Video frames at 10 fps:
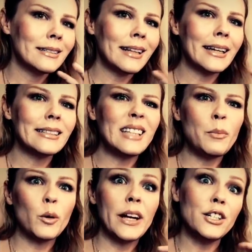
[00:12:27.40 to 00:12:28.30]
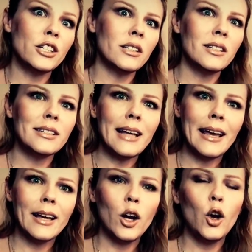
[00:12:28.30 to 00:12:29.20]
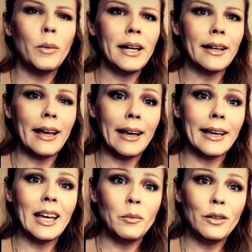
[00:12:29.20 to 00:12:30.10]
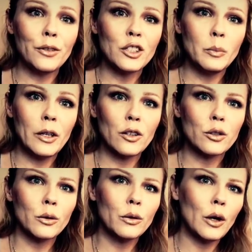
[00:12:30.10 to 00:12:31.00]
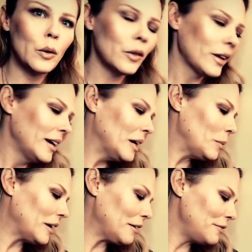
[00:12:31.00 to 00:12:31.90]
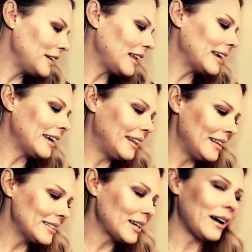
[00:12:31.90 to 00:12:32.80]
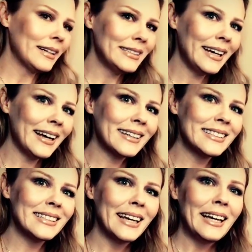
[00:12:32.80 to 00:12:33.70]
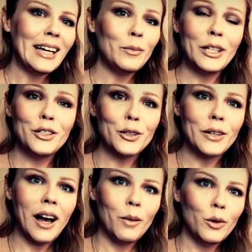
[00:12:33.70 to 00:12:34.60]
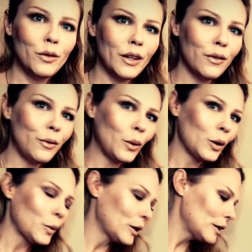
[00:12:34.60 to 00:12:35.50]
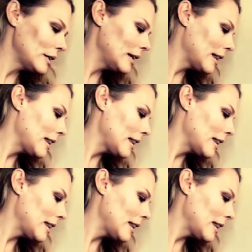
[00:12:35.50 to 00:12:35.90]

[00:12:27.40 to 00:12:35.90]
like separation, staying home, and it can be for spiritual growth, but I feel like in this context, it means you're not moving forward.